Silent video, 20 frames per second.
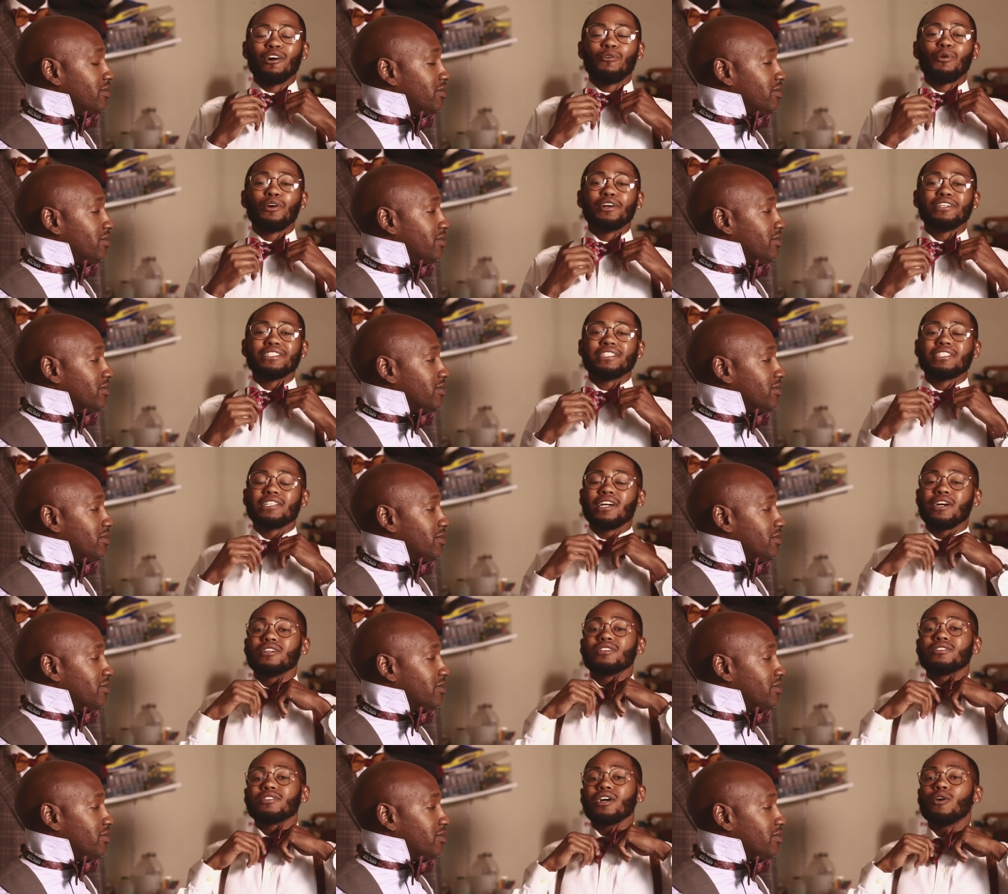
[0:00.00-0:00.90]
Speaker 1: don't worry just
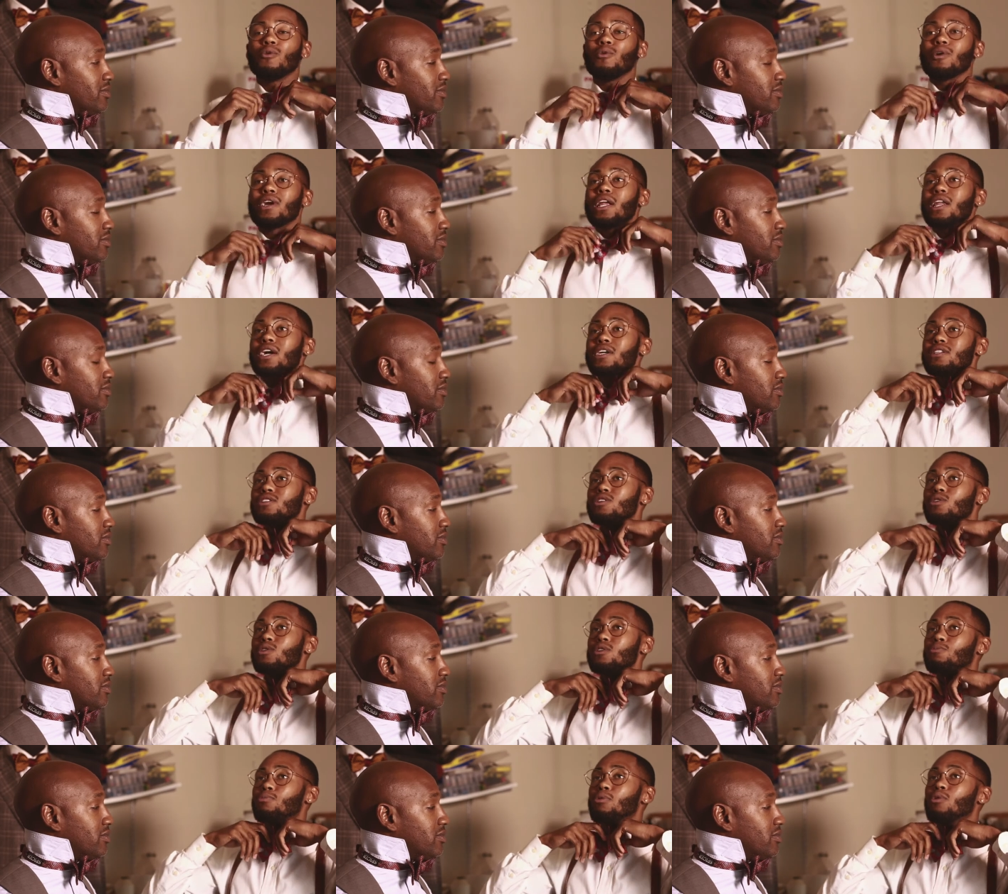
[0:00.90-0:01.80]
yet. So what I like to
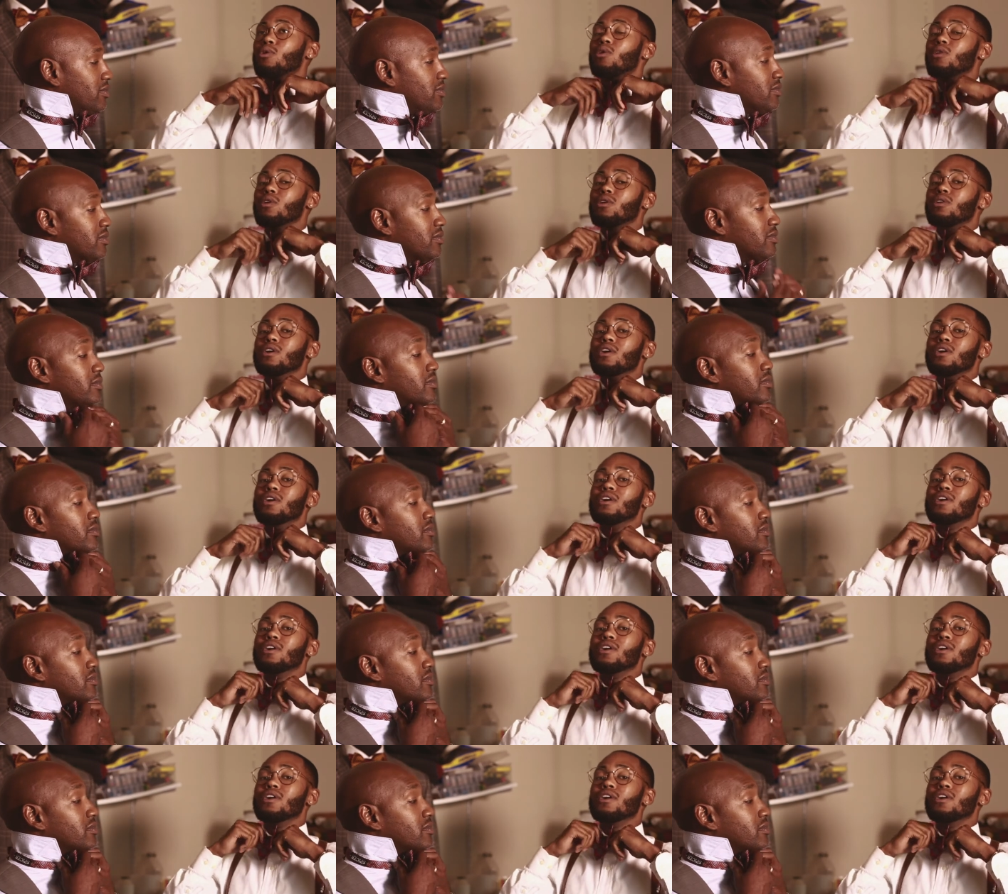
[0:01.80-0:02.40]
do is pull